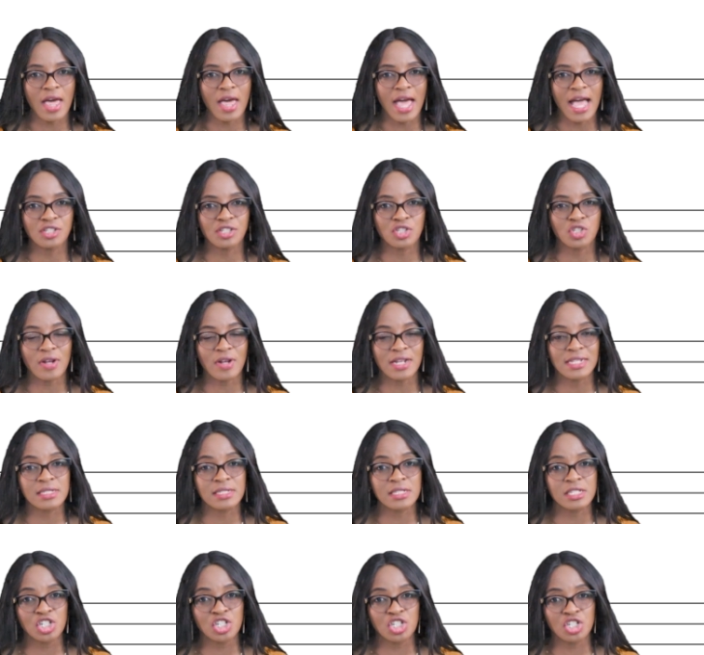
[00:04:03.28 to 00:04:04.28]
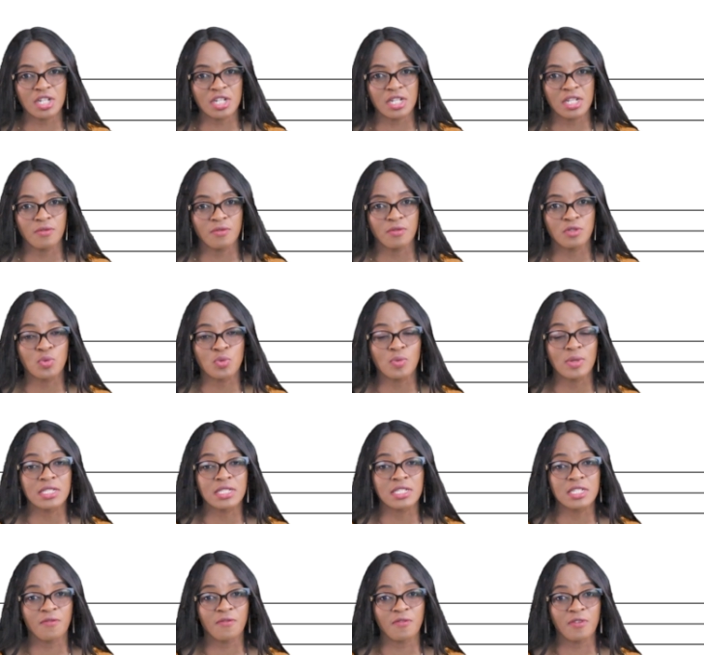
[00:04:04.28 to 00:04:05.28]
that transitioning to a
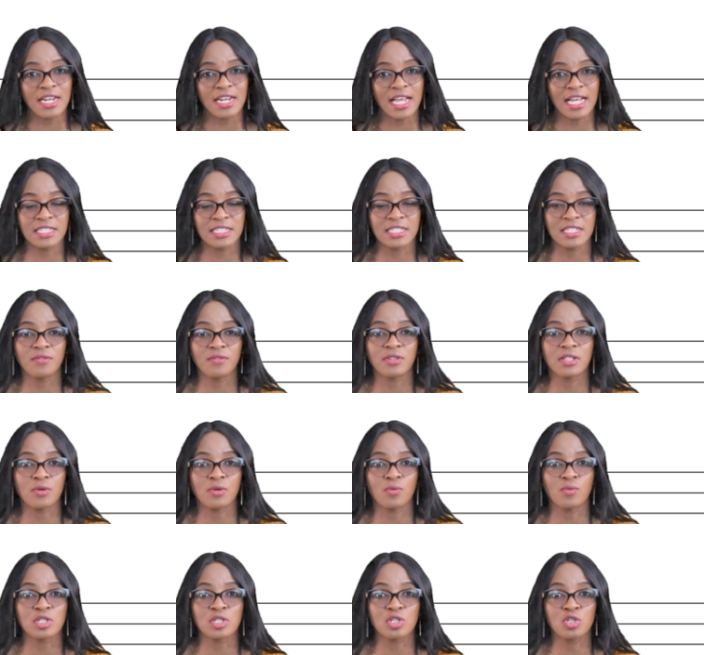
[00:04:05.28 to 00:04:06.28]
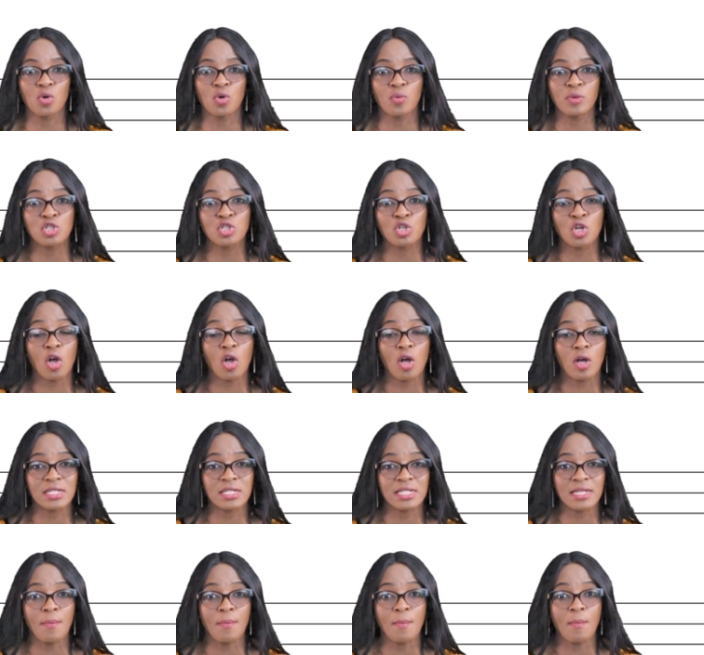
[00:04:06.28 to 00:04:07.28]
different activity was going to
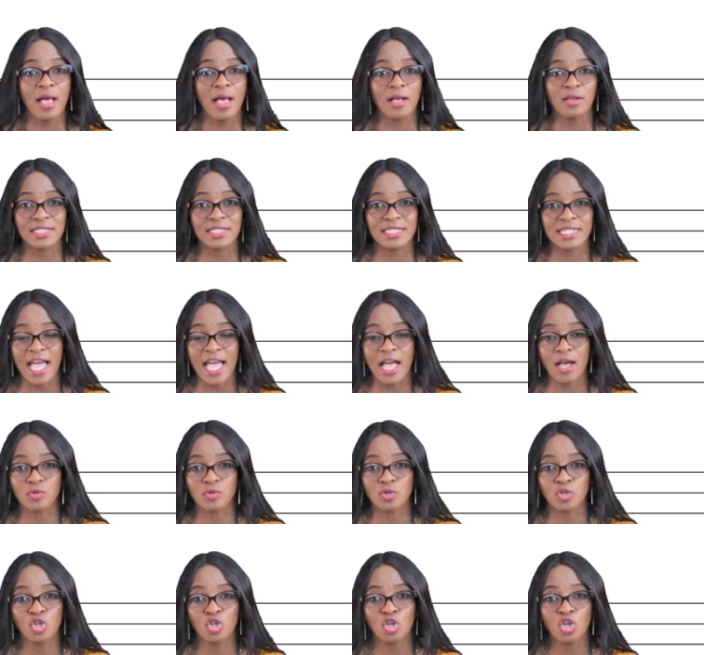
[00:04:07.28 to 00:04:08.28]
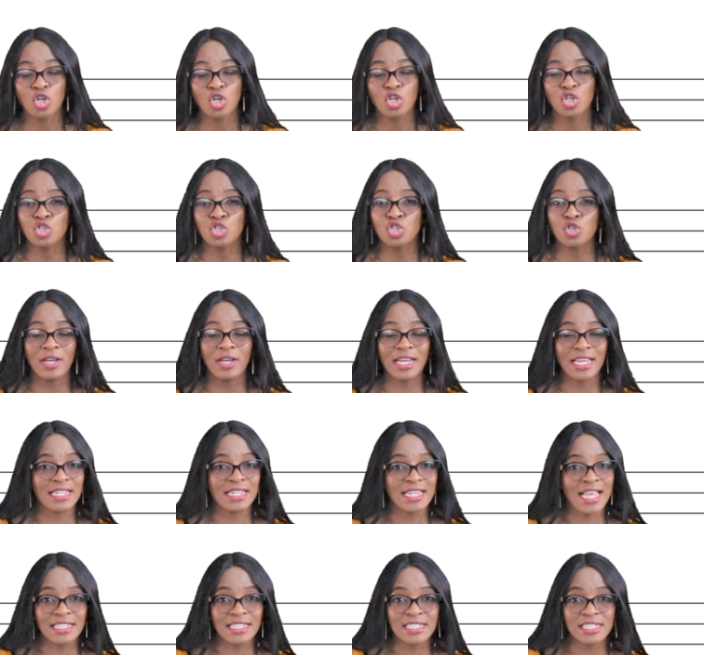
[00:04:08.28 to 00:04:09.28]
cause a meltdown. So
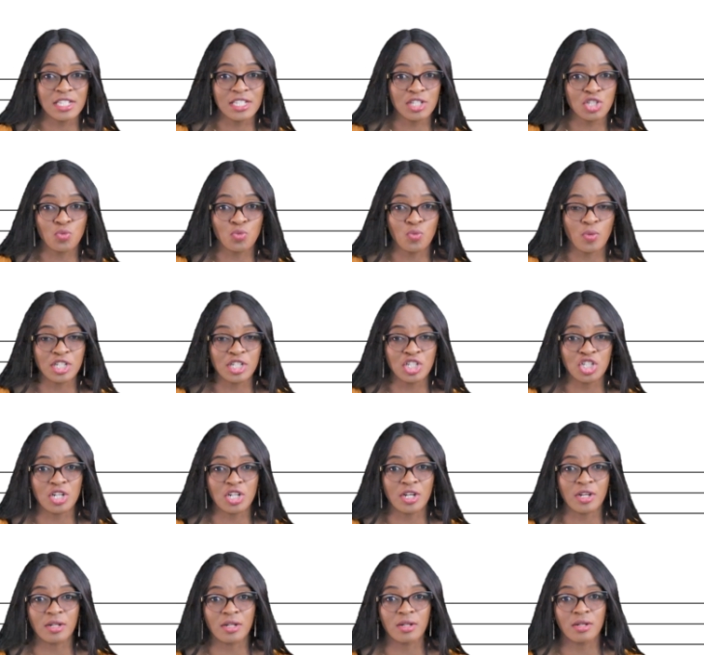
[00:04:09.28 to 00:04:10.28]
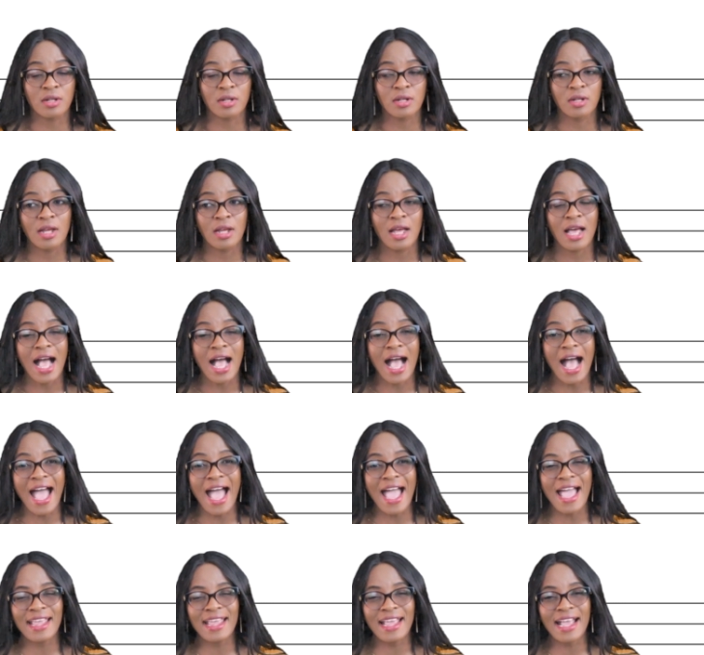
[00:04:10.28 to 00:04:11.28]
in that situation,
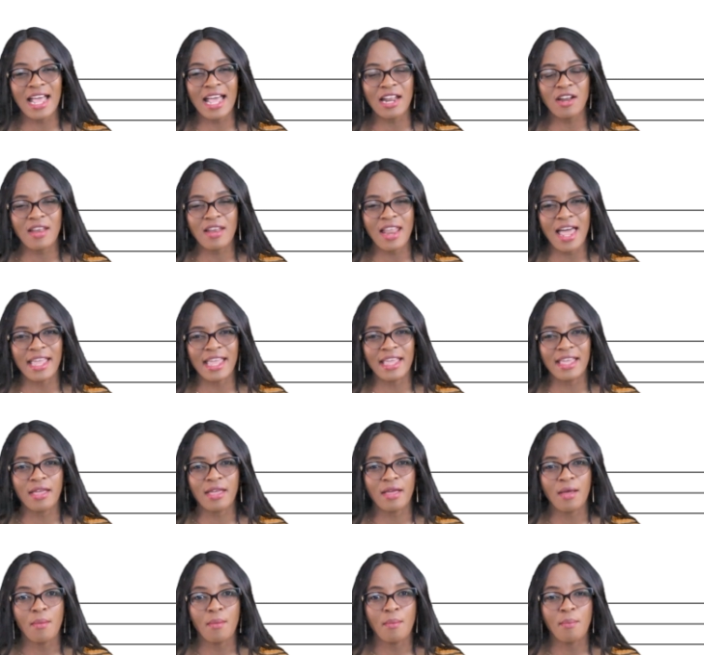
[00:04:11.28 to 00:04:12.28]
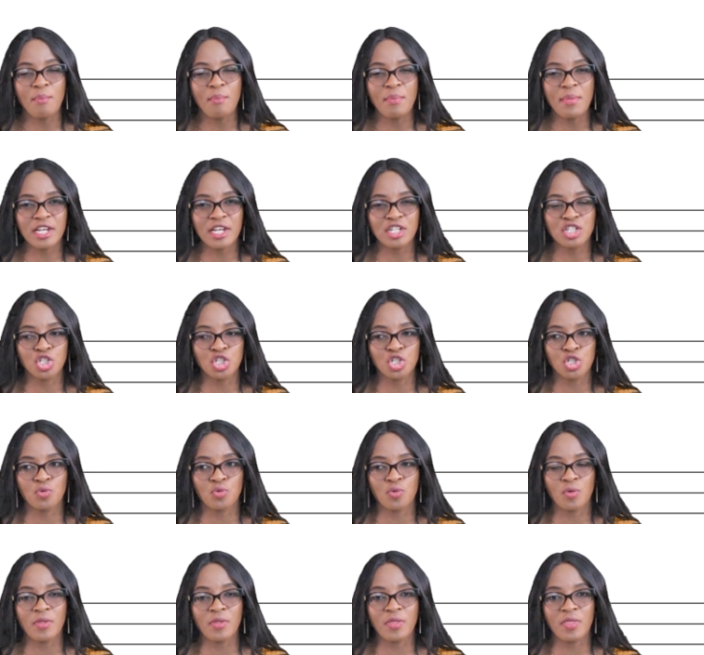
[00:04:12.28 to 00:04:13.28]
I kind of like make
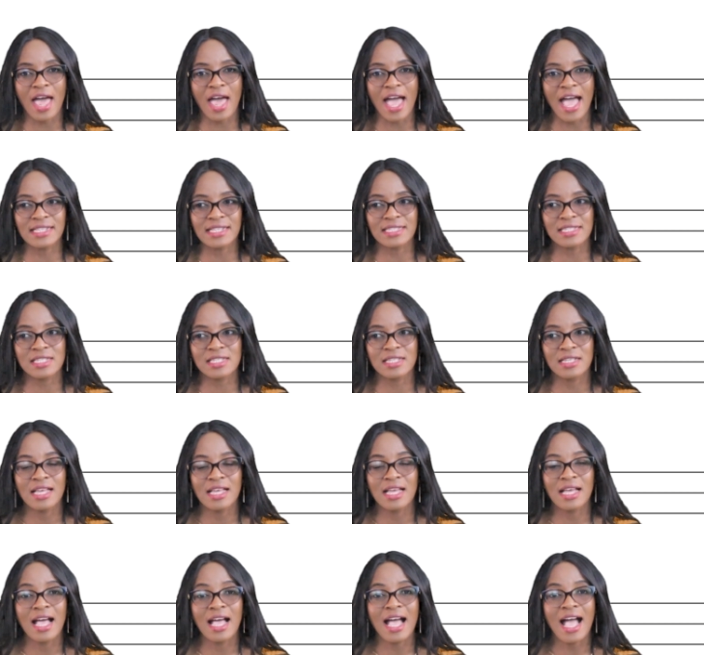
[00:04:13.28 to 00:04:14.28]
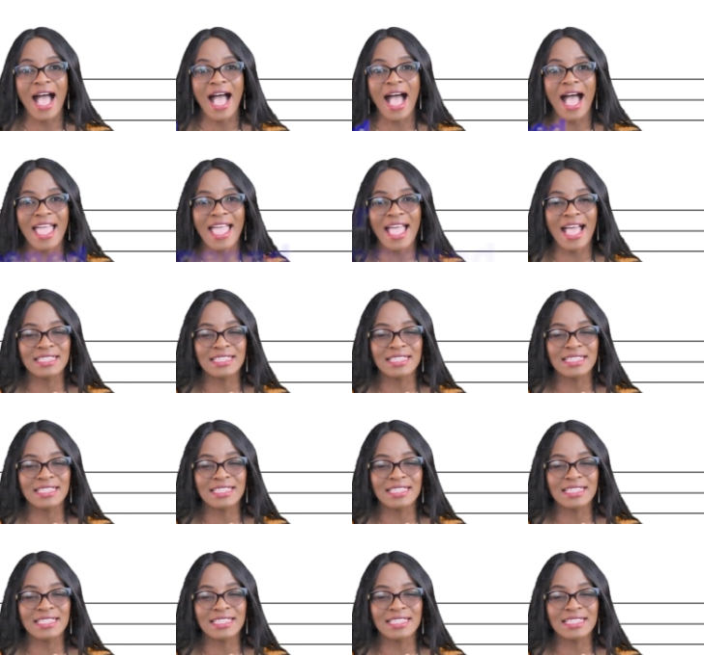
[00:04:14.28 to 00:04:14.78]
sure that I